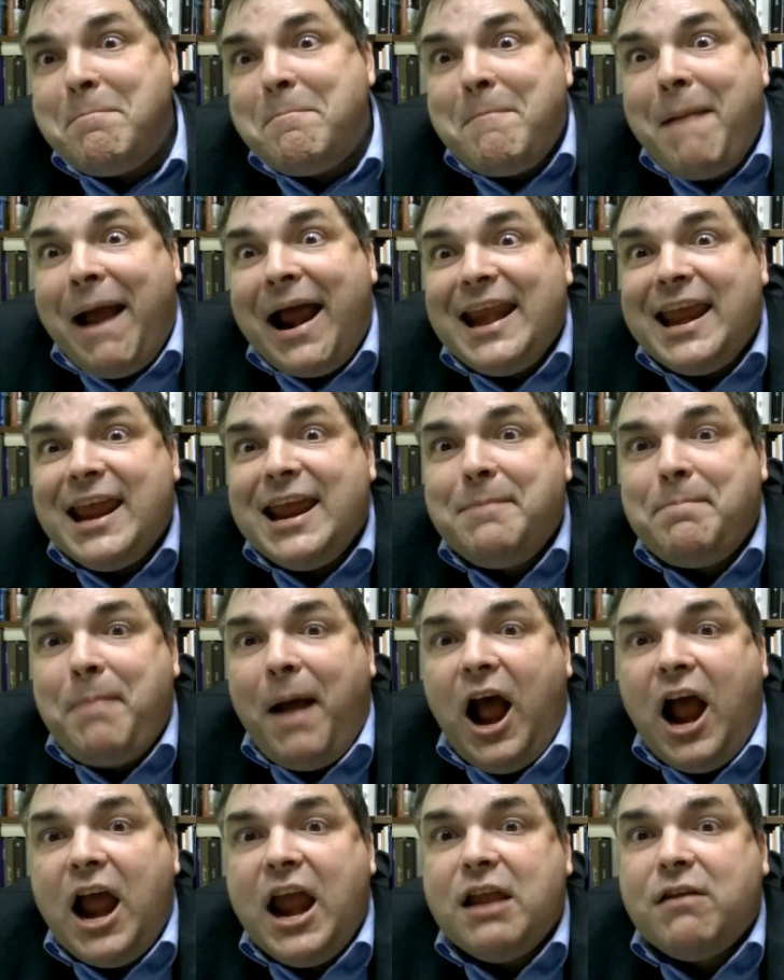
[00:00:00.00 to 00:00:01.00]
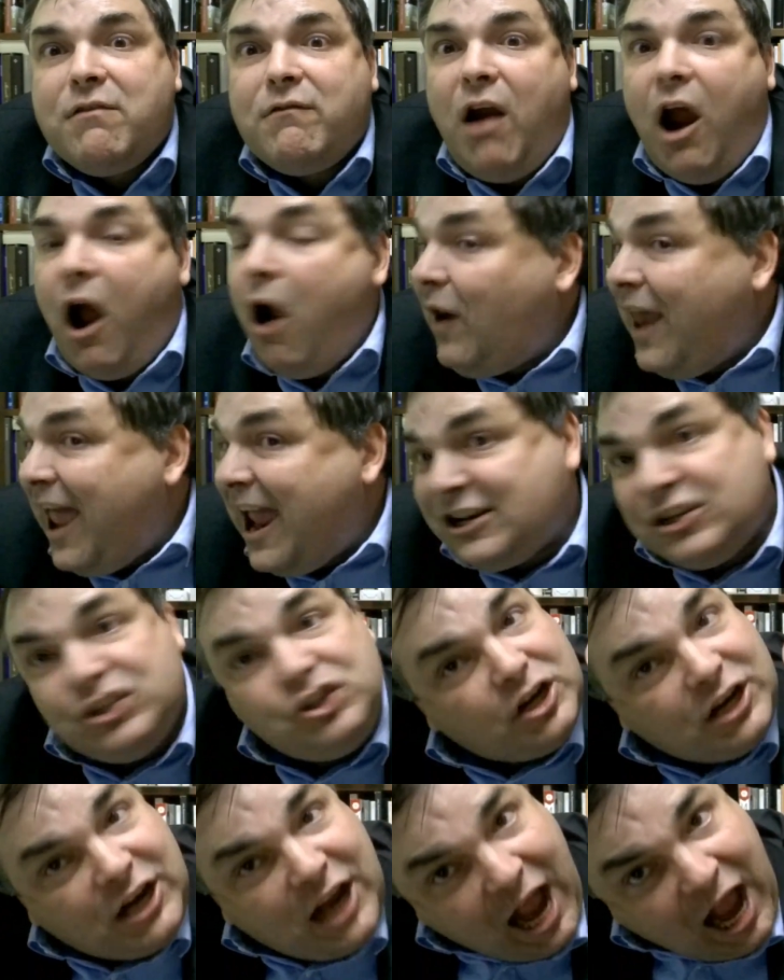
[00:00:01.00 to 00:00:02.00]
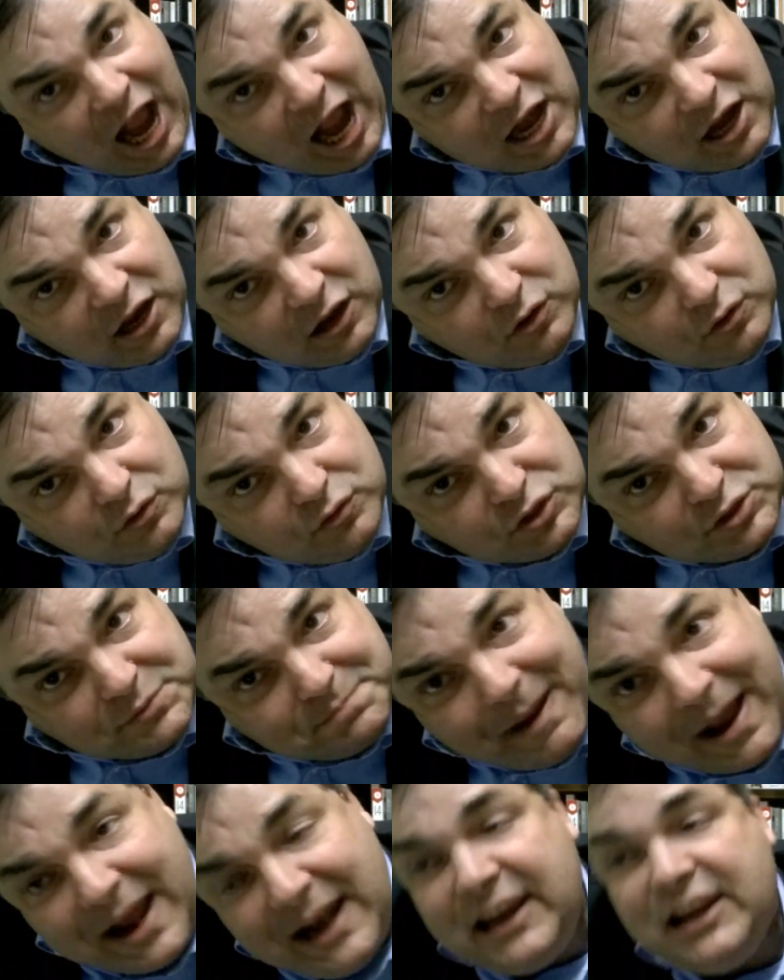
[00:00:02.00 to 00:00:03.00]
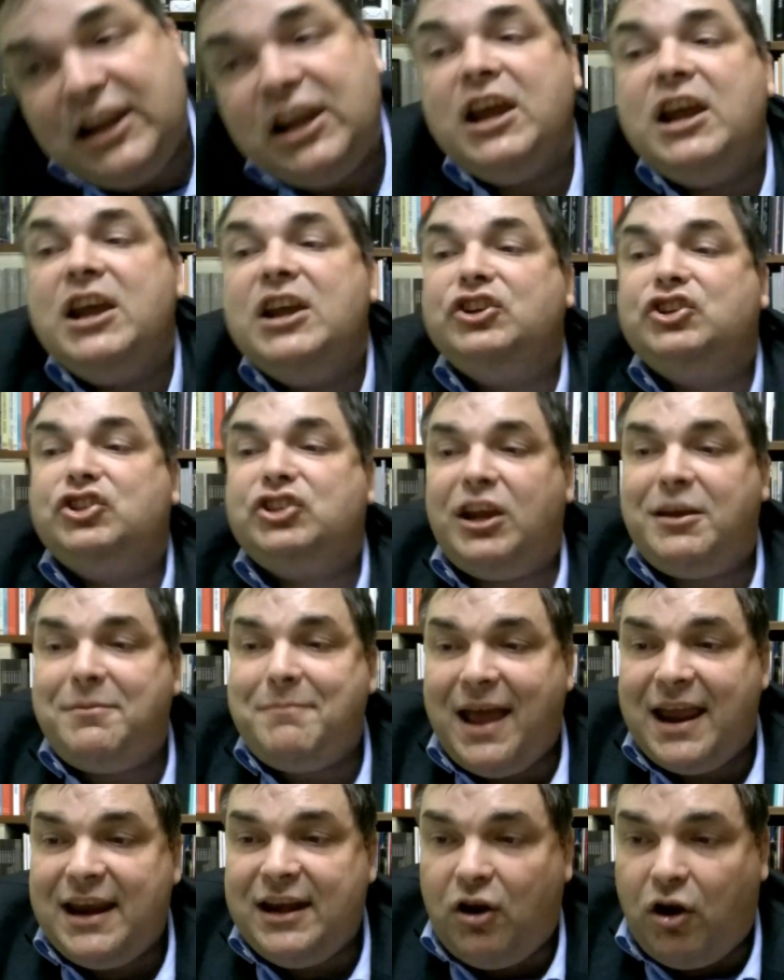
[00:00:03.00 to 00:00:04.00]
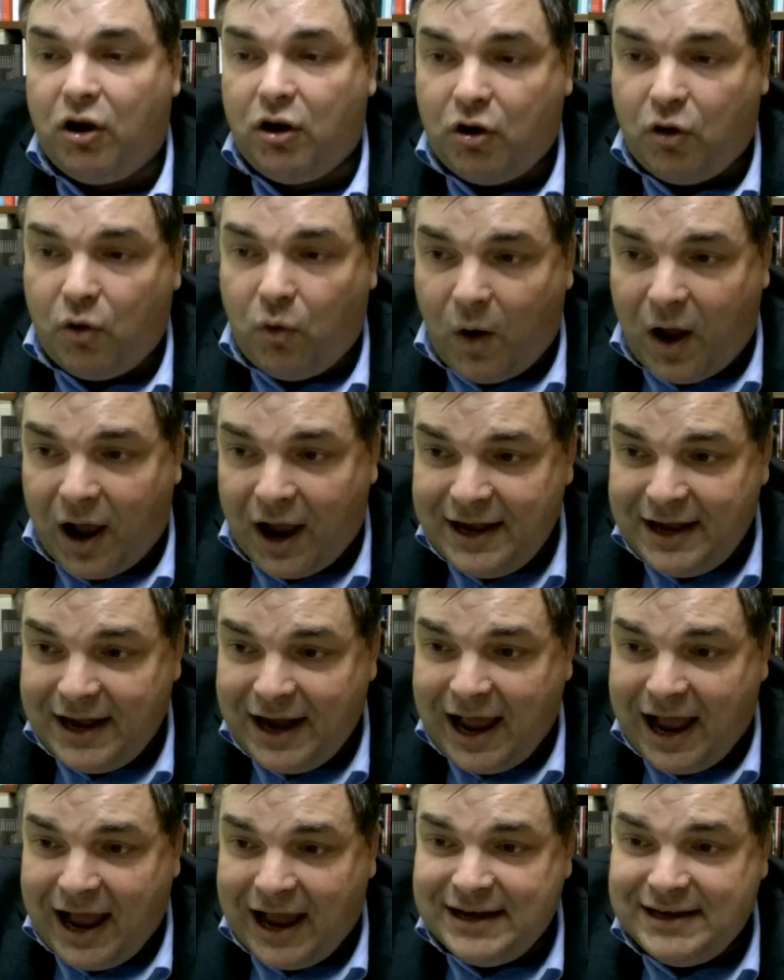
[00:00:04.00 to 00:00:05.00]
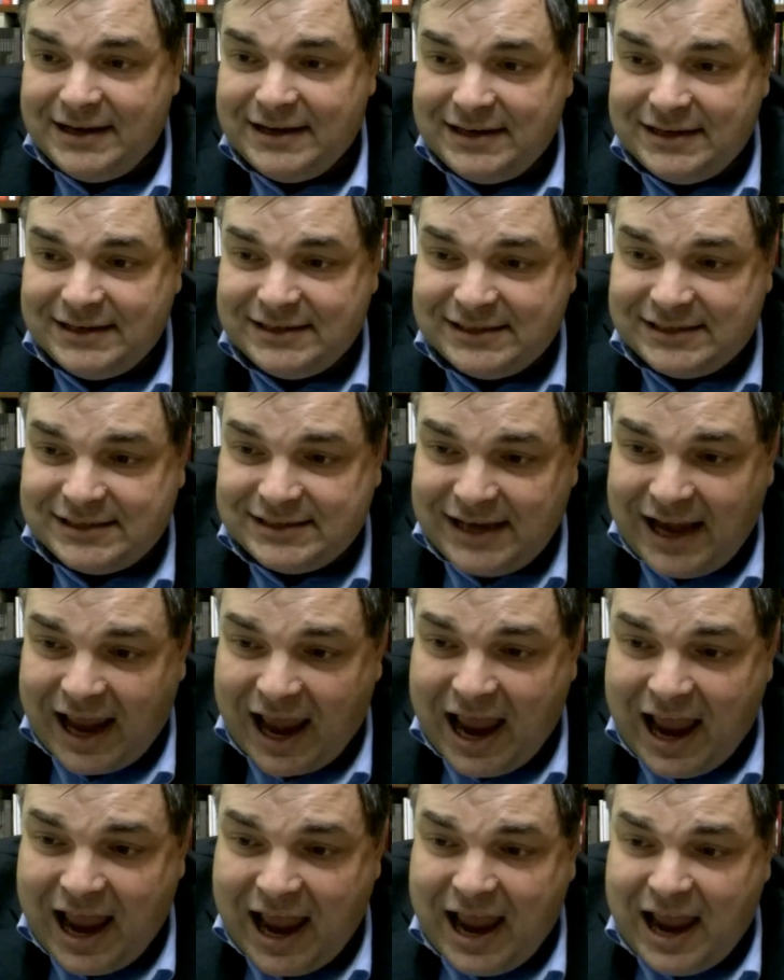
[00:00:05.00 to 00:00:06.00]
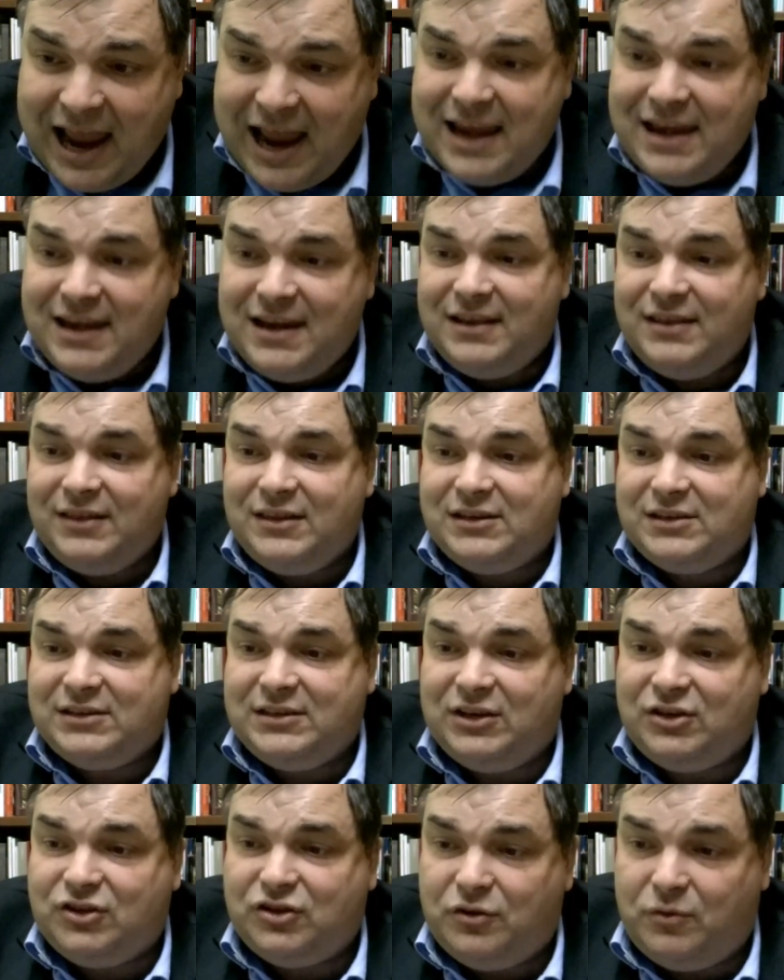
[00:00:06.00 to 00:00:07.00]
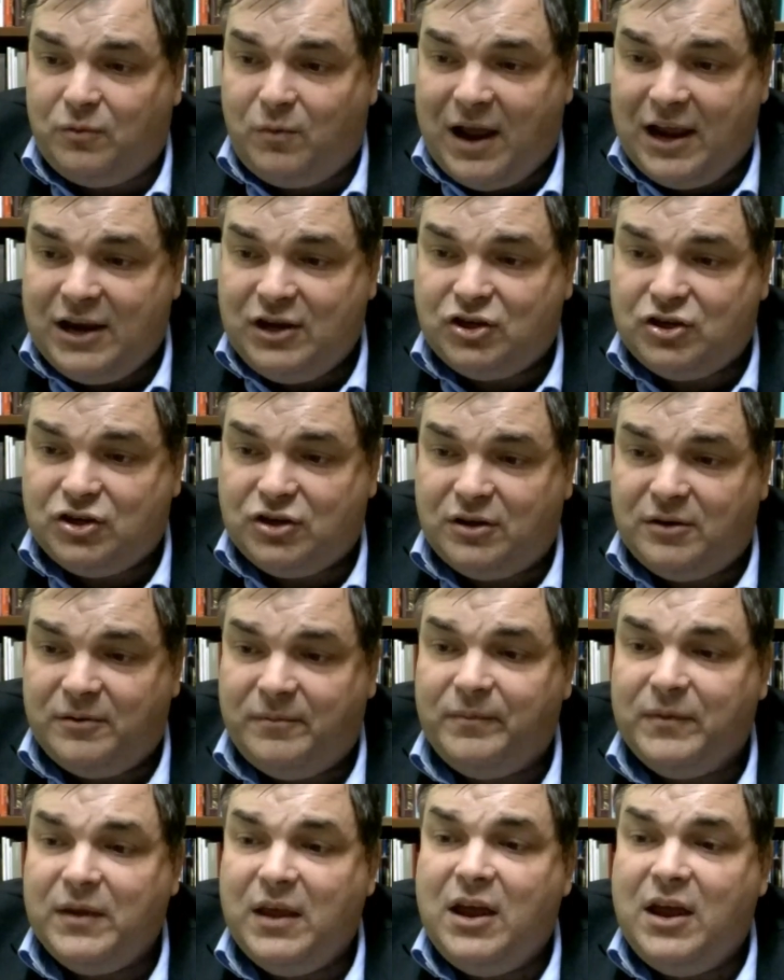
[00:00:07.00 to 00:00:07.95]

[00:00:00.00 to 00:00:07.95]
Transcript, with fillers: money buying Rolex. You can't lose money. She may not quite understand the situation.